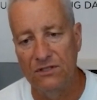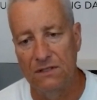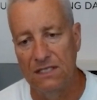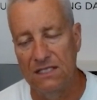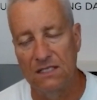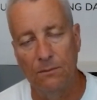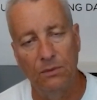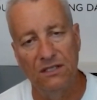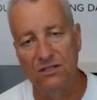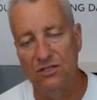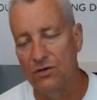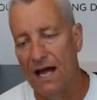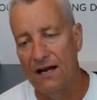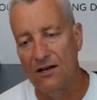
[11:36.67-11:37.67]
discipline
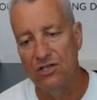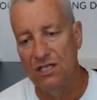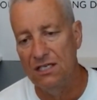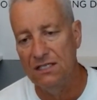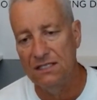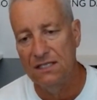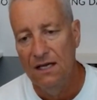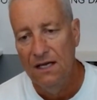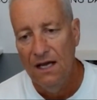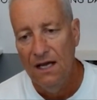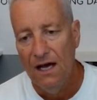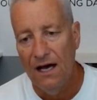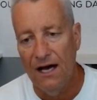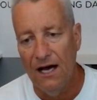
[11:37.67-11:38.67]
strategies
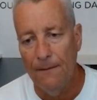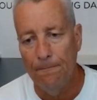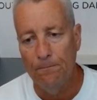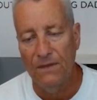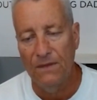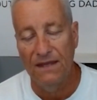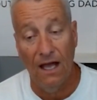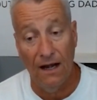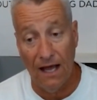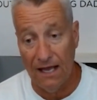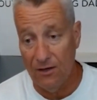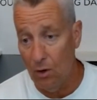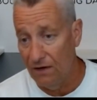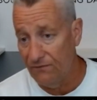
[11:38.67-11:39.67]
that I
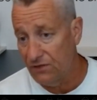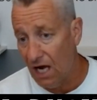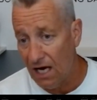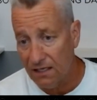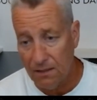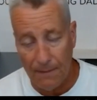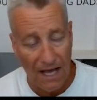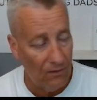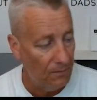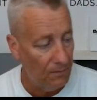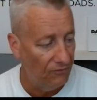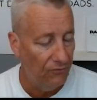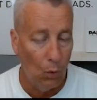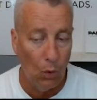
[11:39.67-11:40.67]
know I've talked about
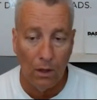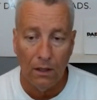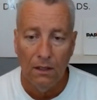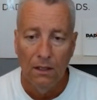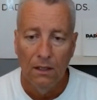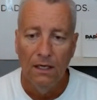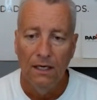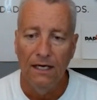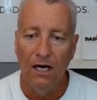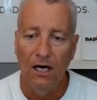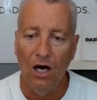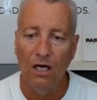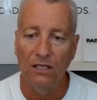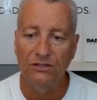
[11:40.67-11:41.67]
before.
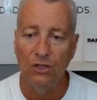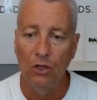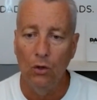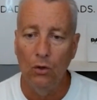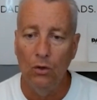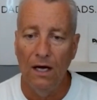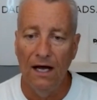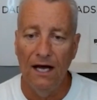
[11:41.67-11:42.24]
Also,